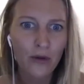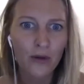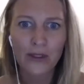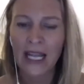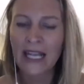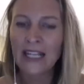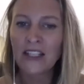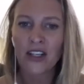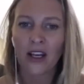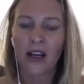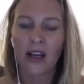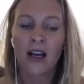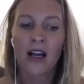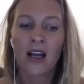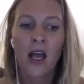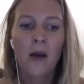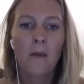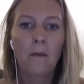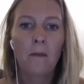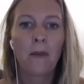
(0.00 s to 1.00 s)
nature
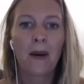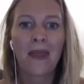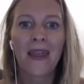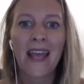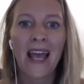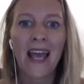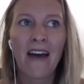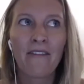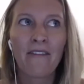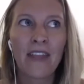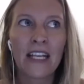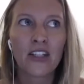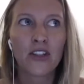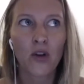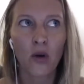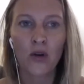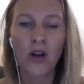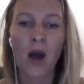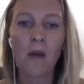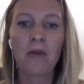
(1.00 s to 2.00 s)
but they have they
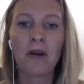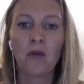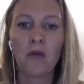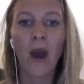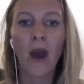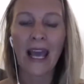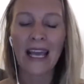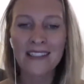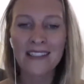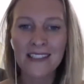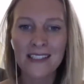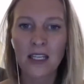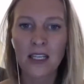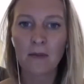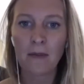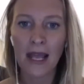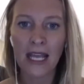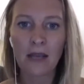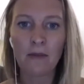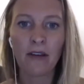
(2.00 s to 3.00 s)
shown up in ways to
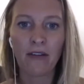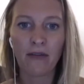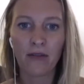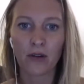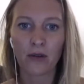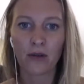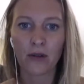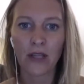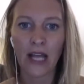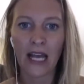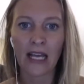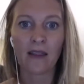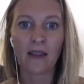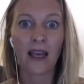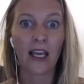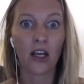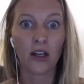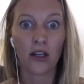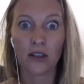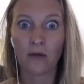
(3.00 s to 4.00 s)
make me feel like they're
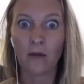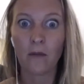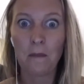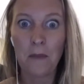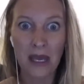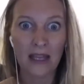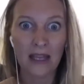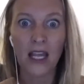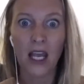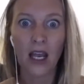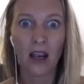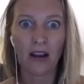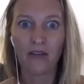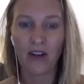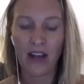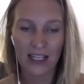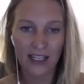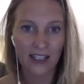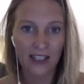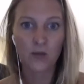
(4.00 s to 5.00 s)
going to be there if
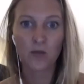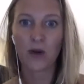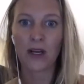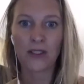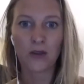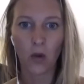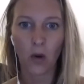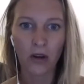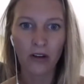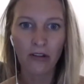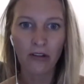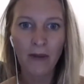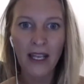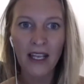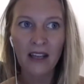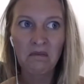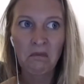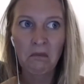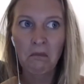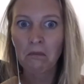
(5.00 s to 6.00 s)
i express all of
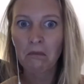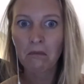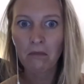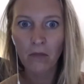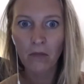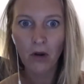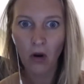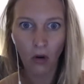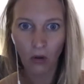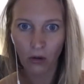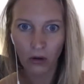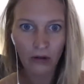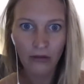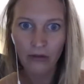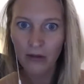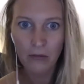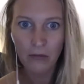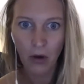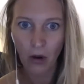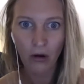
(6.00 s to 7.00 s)
me not all of
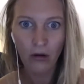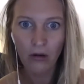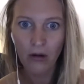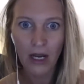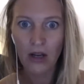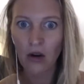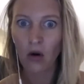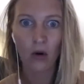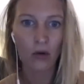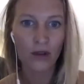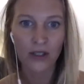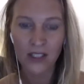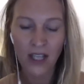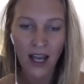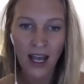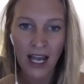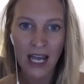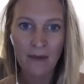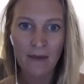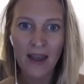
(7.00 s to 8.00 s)
them no and not all the
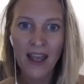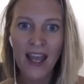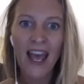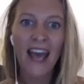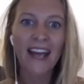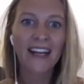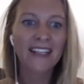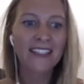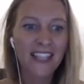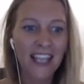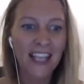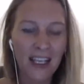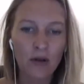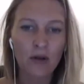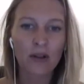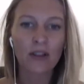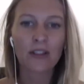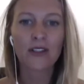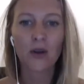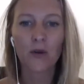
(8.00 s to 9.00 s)
time and it's like
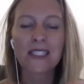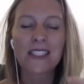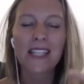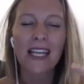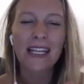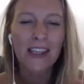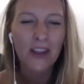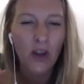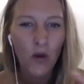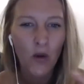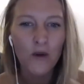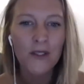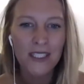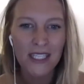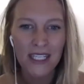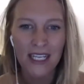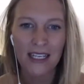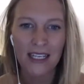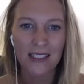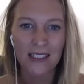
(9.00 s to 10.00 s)
so it's like those
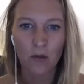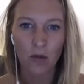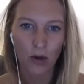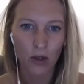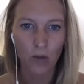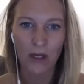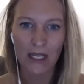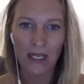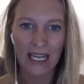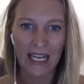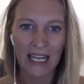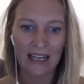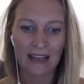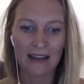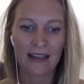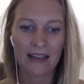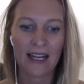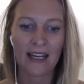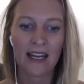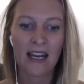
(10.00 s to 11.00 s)
things what do we need
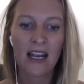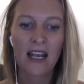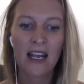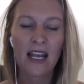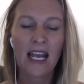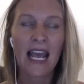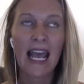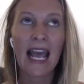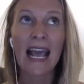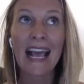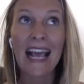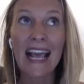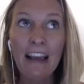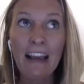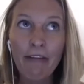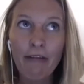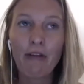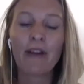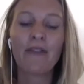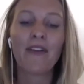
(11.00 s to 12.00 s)
and then
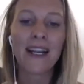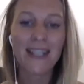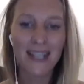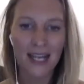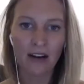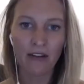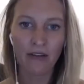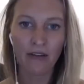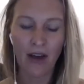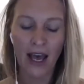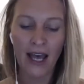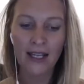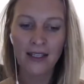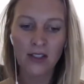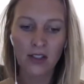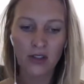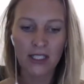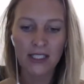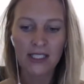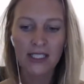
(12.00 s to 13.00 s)
if we've identified
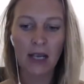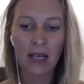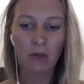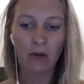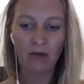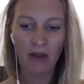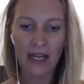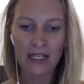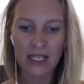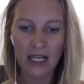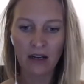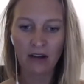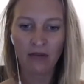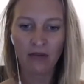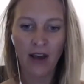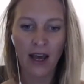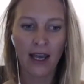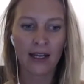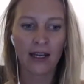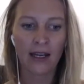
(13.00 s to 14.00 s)
so just say we've
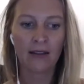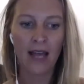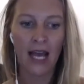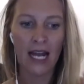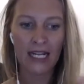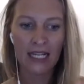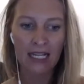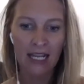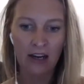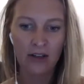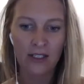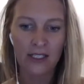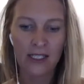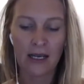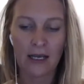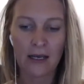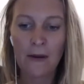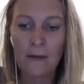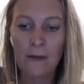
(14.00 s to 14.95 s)
identified that there is a